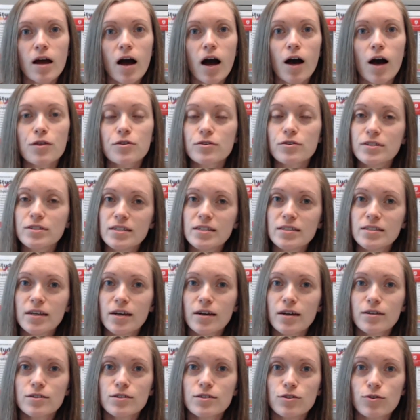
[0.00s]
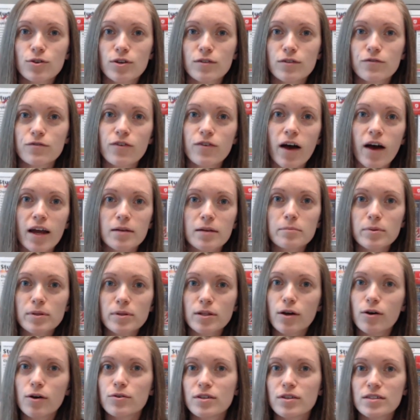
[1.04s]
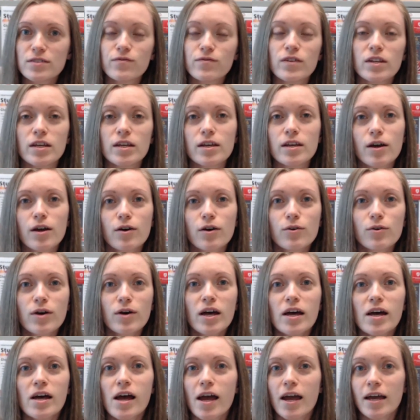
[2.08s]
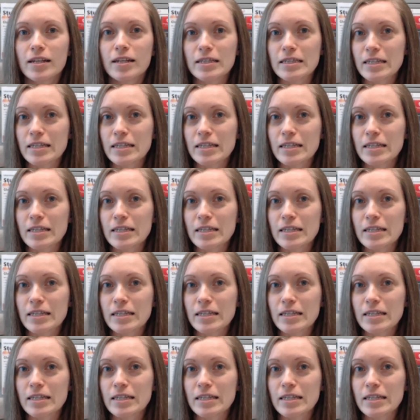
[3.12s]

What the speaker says: Other details you can find below this video and